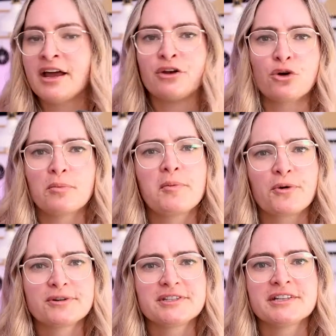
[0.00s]
In our normal
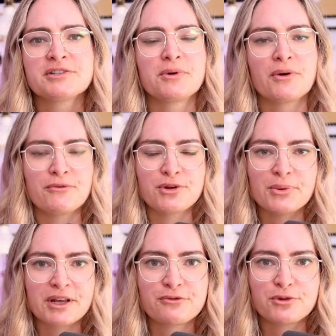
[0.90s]
process, we're
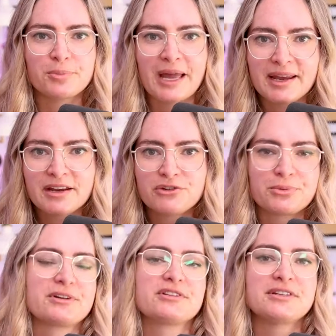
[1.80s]
reviewing a full
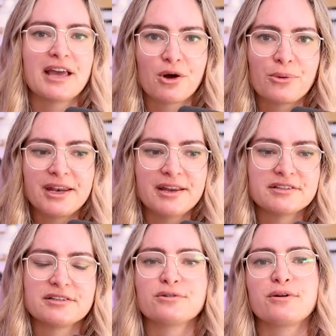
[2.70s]
page, whereas now we
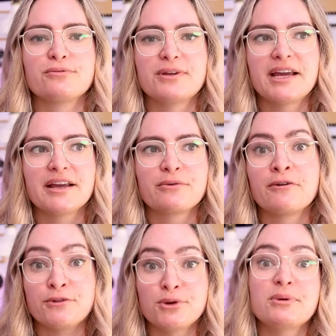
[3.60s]
need to sort of like
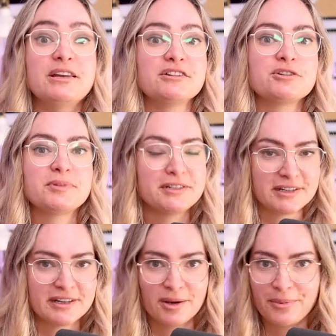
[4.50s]
review each
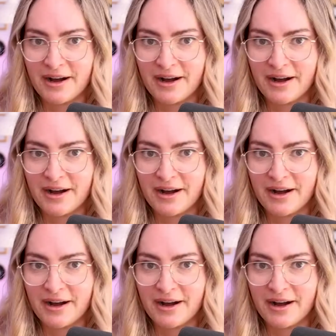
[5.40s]
particular